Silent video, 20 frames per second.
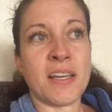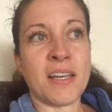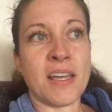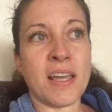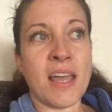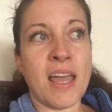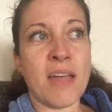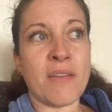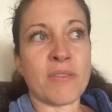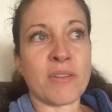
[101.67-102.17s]

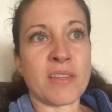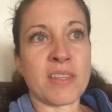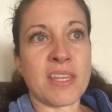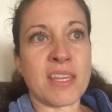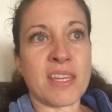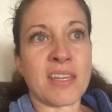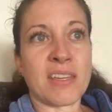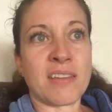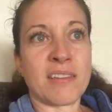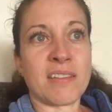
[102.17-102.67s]
Uh,
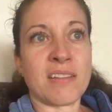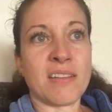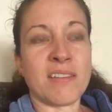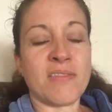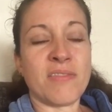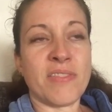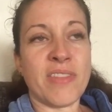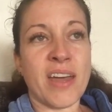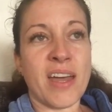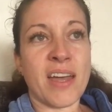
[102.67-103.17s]
everything
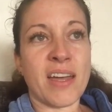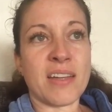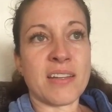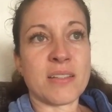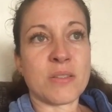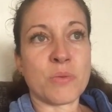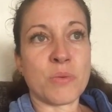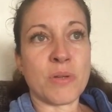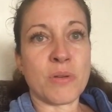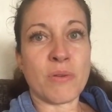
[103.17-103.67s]

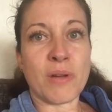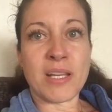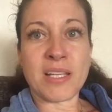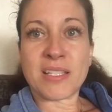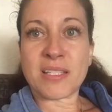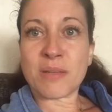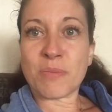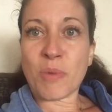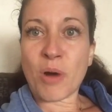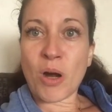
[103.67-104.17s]
that we
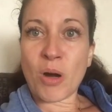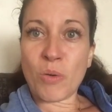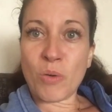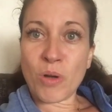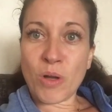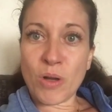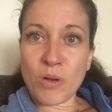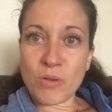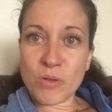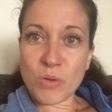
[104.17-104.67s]
raise tomorrow will
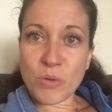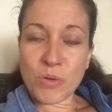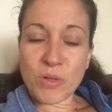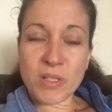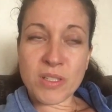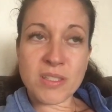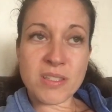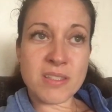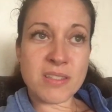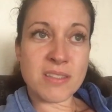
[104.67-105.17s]
go
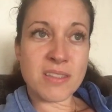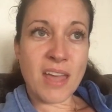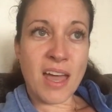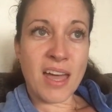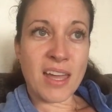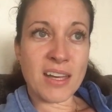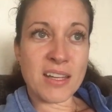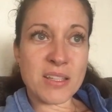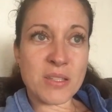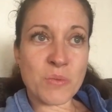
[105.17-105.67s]
towards
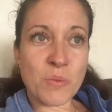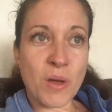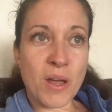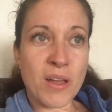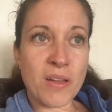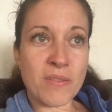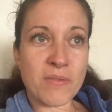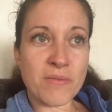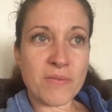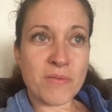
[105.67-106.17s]
that as
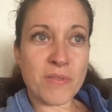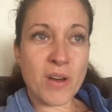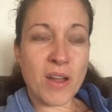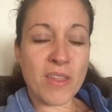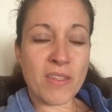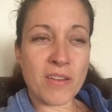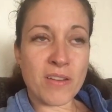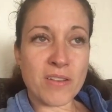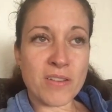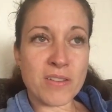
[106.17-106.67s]
well for
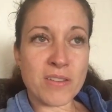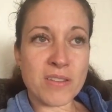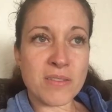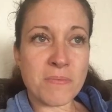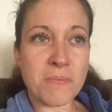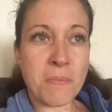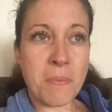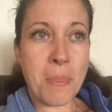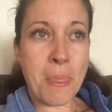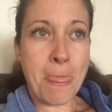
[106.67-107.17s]
others.
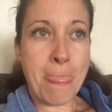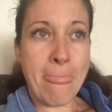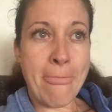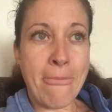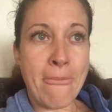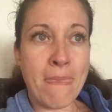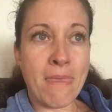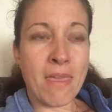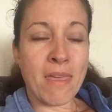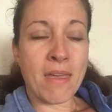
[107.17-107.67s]

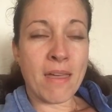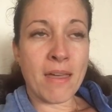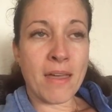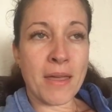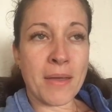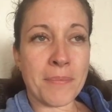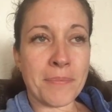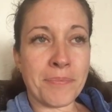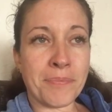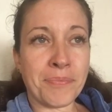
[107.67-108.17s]

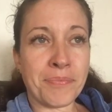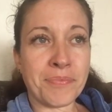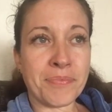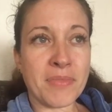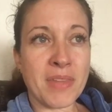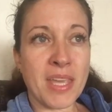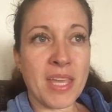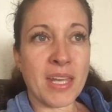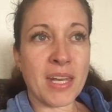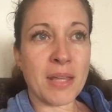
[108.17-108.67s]
Um,
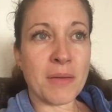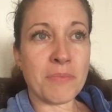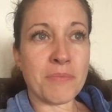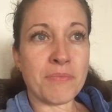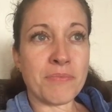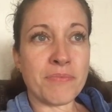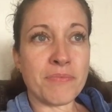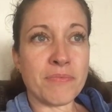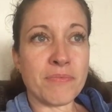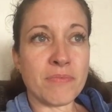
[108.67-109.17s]
and
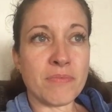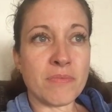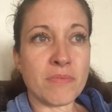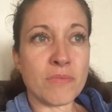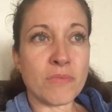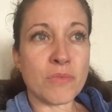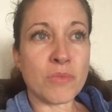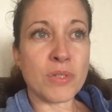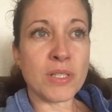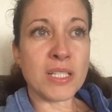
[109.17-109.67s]
I'm
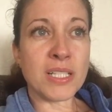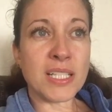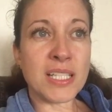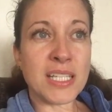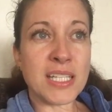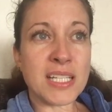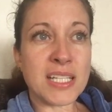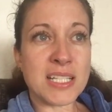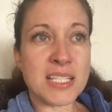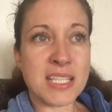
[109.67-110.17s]

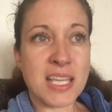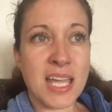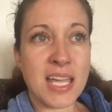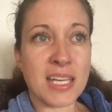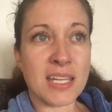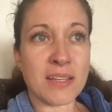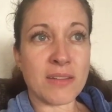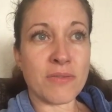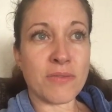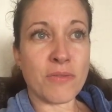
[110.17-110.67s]
really
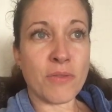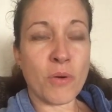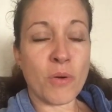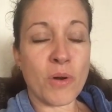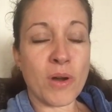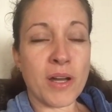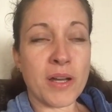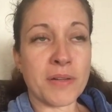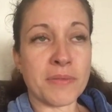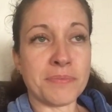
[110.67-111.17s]
excited
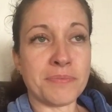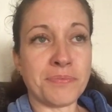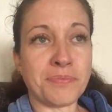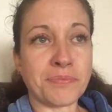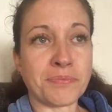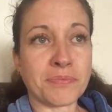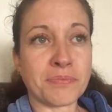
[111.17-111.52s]
for